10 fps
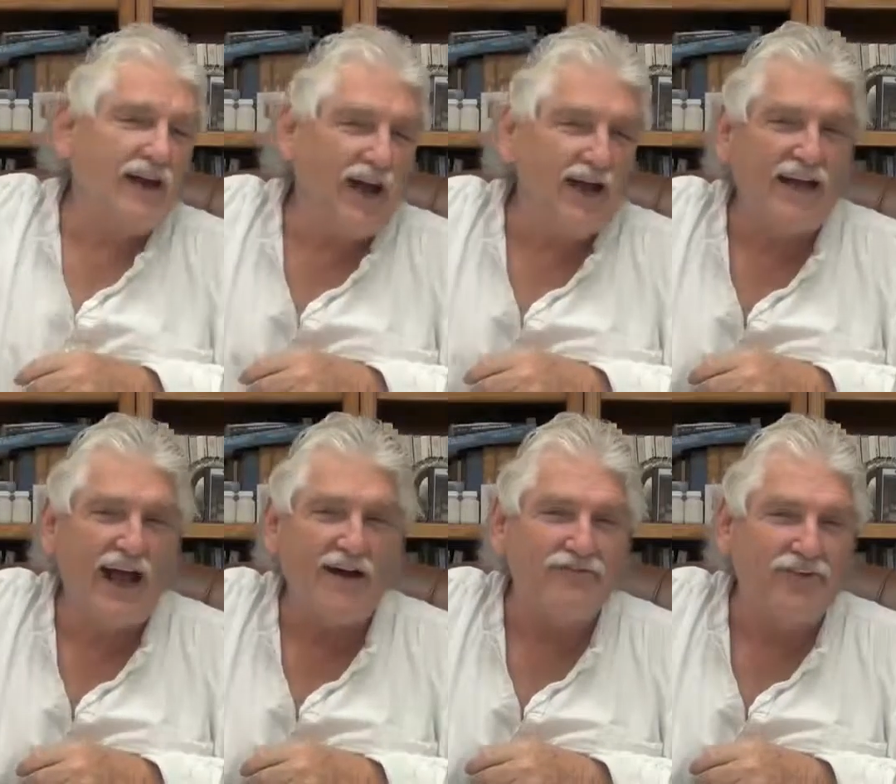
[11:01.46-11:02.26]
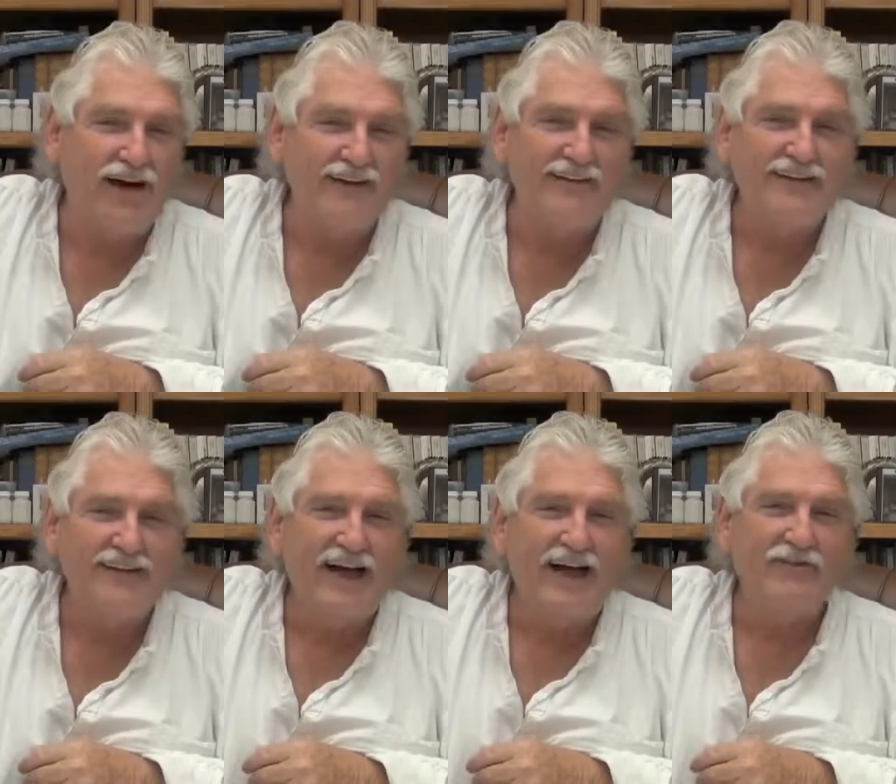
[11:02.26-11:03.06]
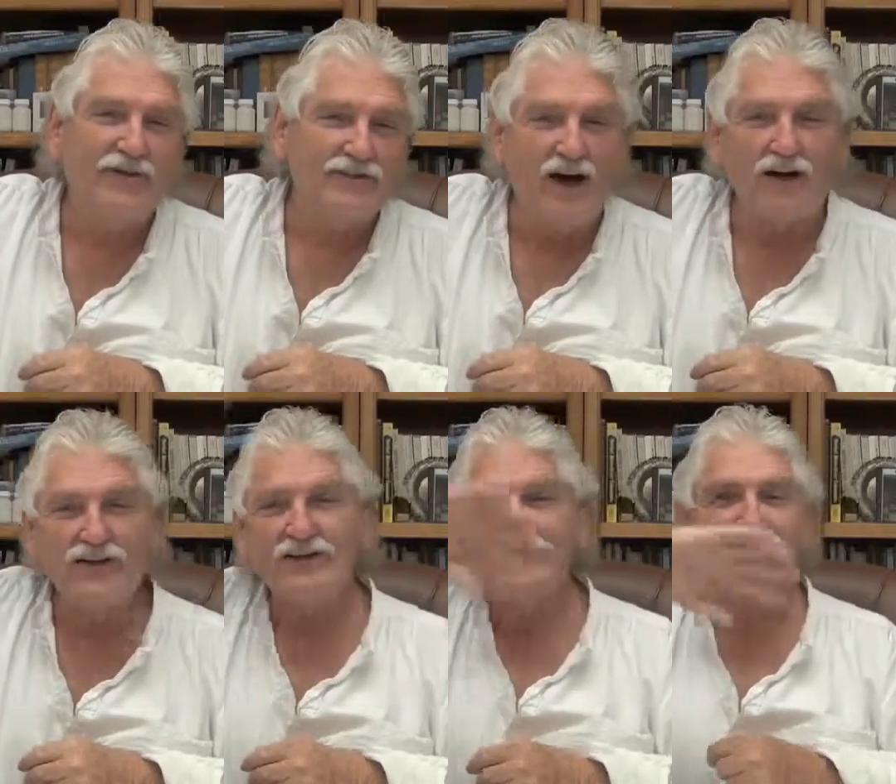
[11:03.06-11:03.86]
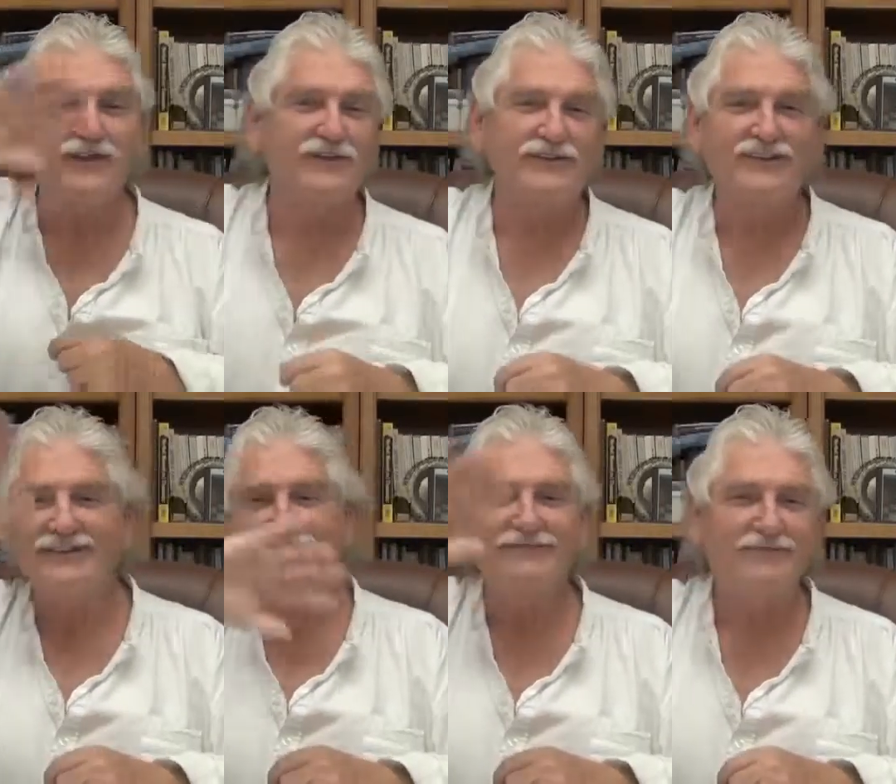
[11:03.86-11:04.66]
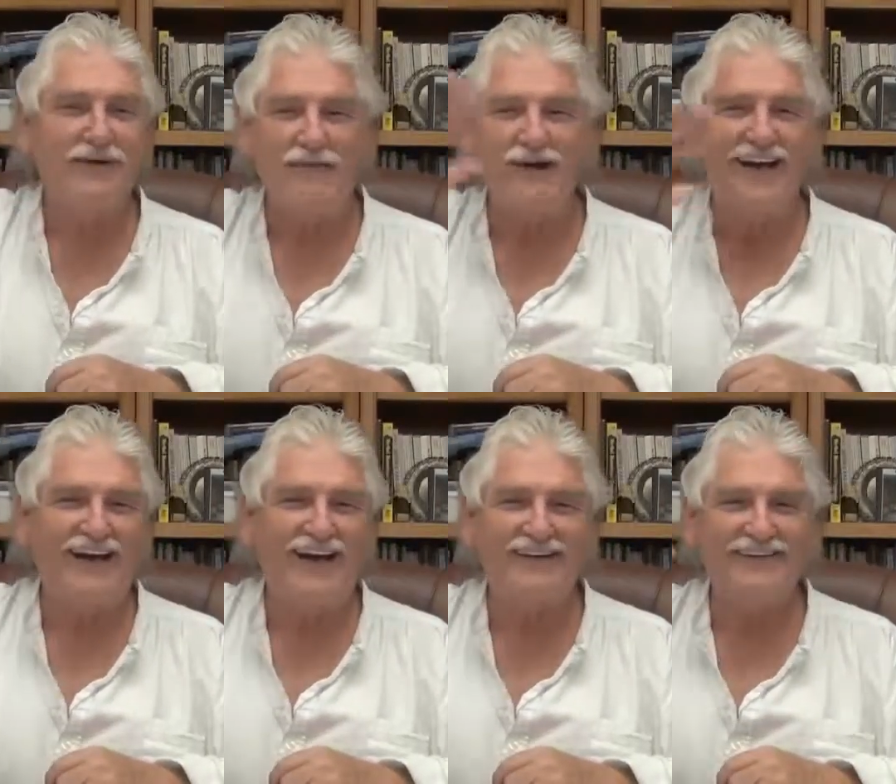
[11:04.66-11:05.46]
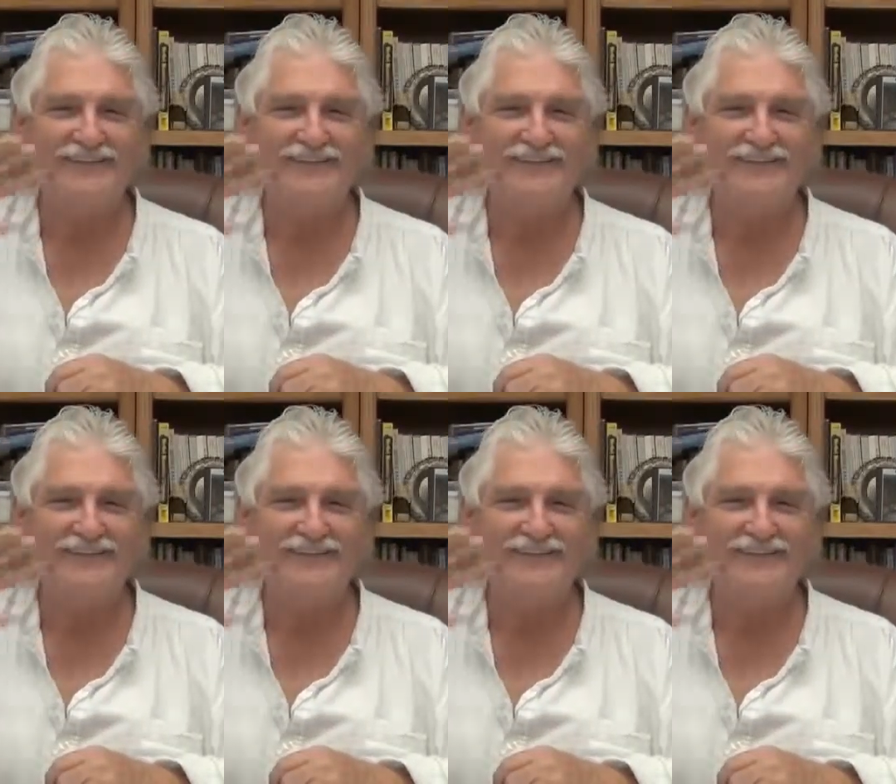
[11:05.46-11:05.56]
day and have fun, and we'll talk to you soon. Bye-bye now.